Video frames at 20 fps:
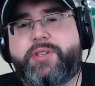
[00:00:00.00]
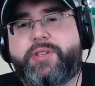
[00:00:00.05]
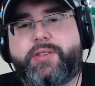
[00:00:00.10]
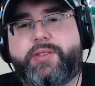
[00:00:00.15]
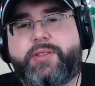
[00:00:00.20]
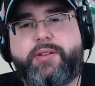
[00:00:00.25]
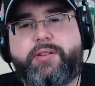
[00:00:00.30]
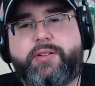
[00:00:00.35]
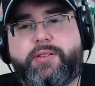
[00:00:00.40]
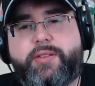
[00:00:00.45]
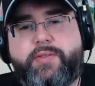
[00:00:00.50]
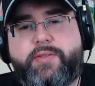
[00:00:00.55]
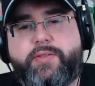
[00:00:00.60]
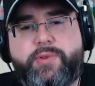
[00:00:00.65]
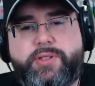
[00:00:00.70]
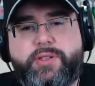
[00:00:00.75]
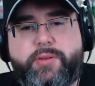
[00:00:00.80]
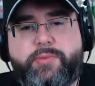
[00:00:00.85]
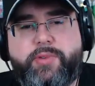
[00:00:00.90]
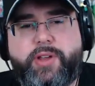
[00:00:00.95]
Eric left.
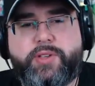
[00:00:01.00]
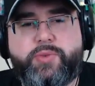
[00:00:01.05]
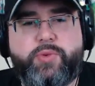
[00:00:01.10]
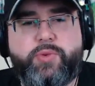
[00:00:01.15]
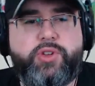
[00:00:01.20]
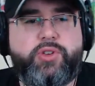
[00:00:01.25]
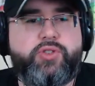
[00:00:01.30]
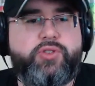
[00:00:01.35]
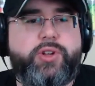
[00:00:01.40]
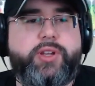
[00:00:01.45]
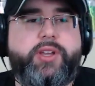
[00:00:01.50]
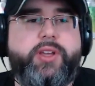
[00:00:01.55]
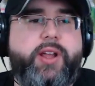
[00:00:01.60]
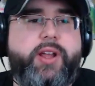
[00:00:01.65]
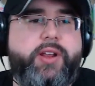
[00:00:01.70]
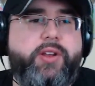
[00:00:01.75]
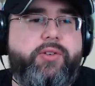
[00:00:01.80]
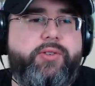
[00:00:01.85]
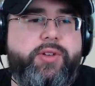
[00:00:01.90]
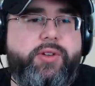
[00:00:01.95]
What's up, Raz? What are you drinking? I
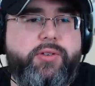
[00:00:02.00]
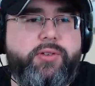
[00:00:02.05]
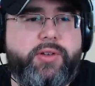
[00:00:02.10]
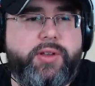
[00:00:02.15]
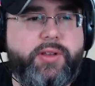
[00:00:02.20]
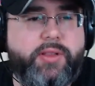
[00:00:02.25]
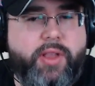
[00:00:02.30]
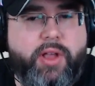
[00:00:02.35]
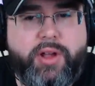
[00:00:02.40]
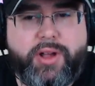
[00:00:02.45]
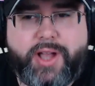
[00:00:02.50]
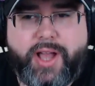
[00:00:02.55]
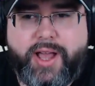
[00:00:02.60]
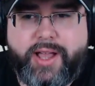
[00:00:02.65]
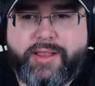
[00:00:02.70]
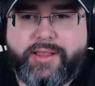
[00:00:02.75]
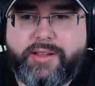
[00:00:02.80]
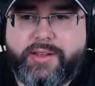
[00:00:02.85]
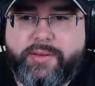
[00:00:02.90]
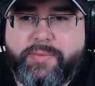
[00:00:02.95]
know you're in Long
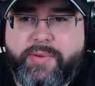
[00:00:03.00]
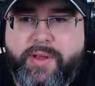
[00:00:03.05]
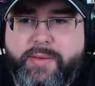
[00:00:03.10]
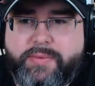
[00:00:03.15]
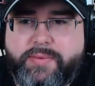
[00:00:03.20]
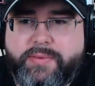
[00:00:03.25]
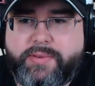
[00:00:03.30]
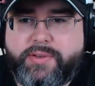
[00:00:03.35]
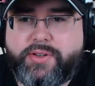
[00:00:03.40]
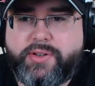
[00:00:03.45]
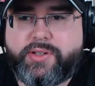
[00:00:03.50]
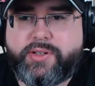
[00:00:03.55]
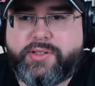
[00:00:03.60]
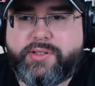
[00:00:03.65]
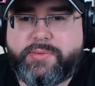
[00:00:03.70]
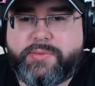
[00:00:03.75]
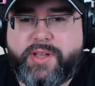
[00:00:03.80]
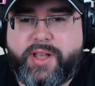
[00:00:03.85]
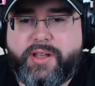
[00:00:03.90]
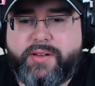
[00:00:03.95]
Island. You're probably drinking
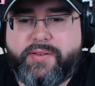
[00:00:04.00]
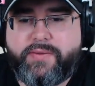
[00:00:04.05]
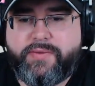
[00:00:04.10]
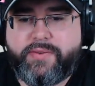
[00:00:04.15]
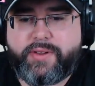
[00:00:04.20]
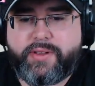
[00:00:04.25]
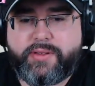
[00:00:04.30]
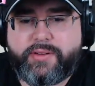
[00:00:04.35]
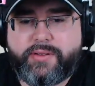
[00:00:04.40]
some kind of freaking